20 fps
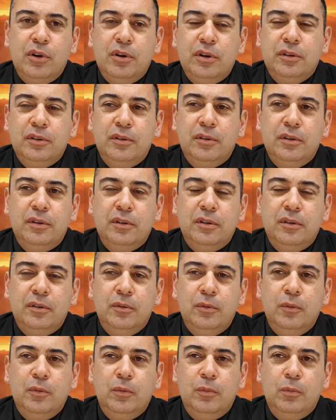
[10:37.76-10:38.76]

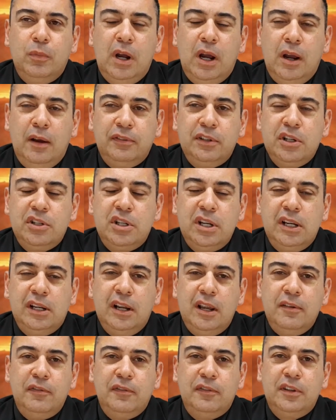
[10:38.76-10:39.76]
on after she'd
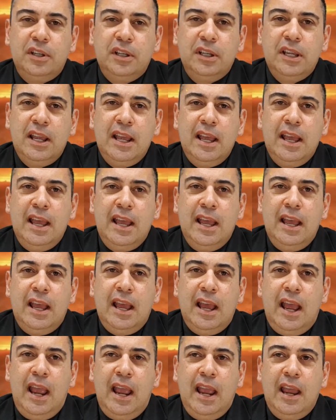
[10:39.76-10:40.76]
left,
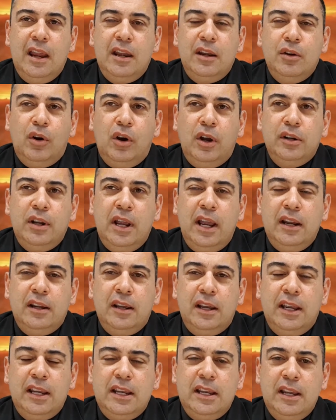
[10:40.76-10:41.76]
and I'd had
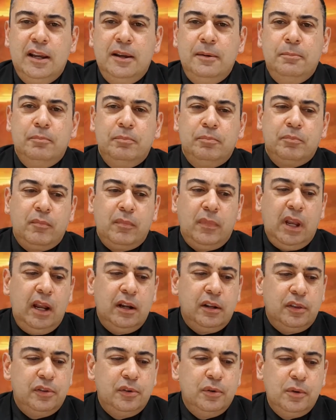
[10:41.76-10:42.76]

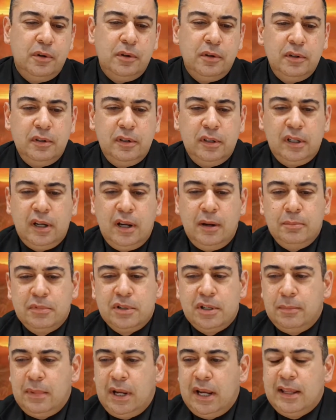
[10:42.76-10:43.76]
a thought come
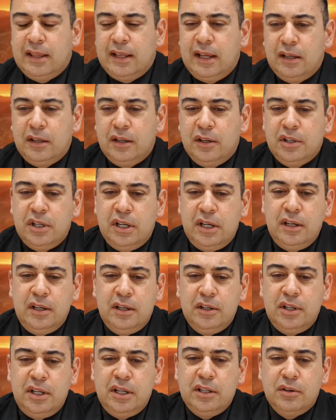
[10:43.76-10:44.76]
to me that
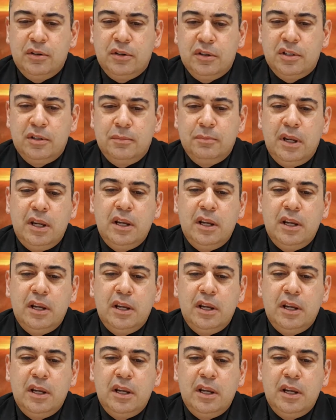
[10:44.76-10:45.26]
she's got some